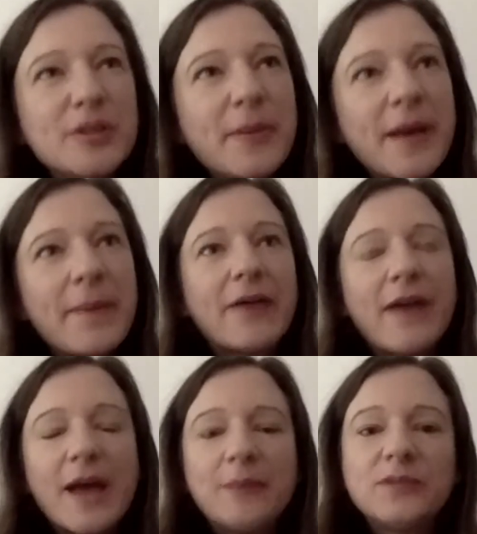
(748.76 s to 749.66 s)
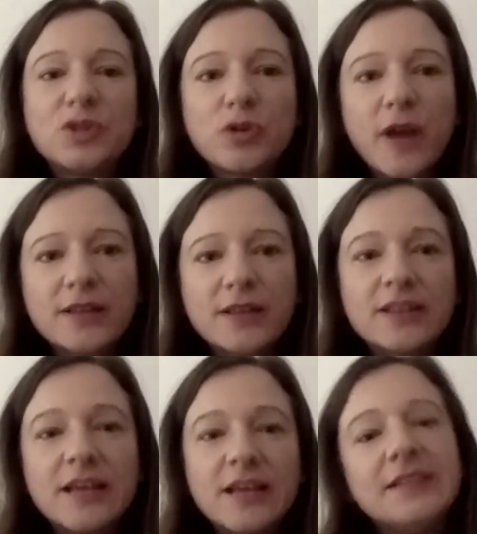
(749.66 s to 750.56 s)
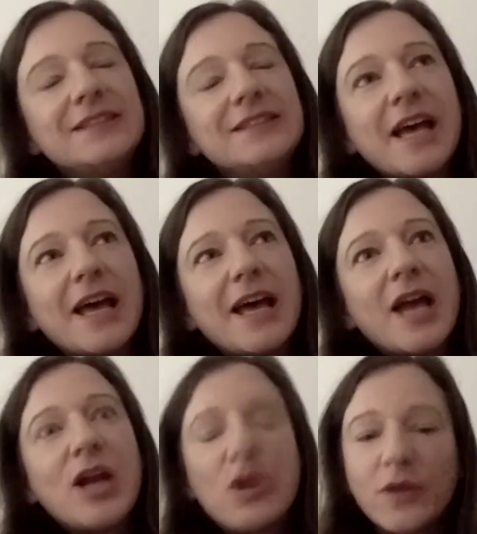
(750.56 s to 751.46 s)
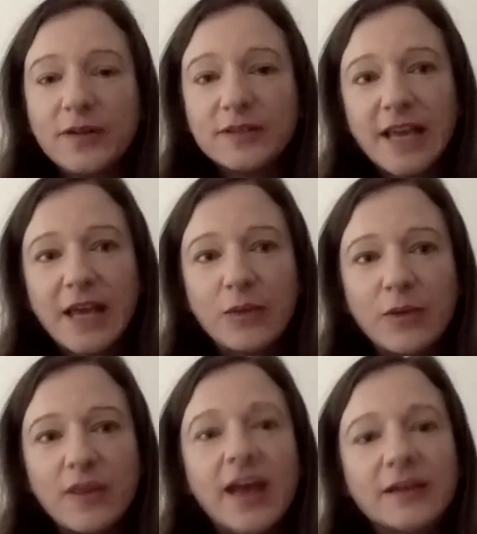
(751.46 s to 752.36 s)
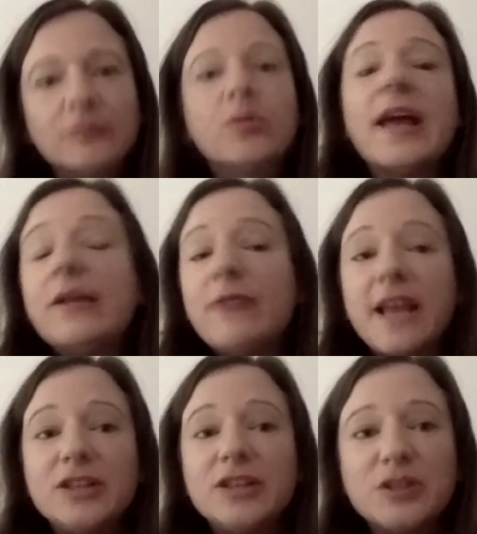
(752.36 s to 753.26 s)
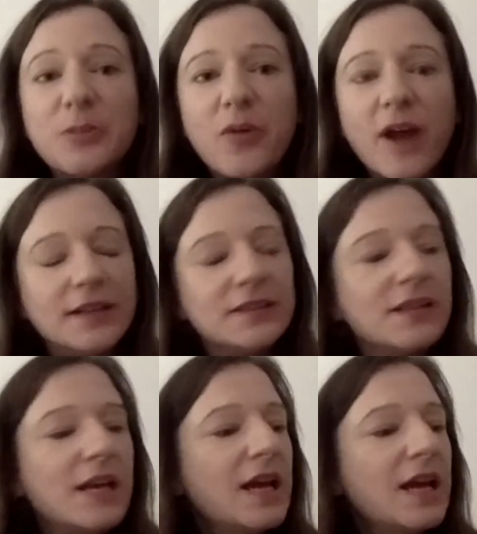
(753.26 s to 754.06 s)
a bit about trust and loyalty with that in relation to brands.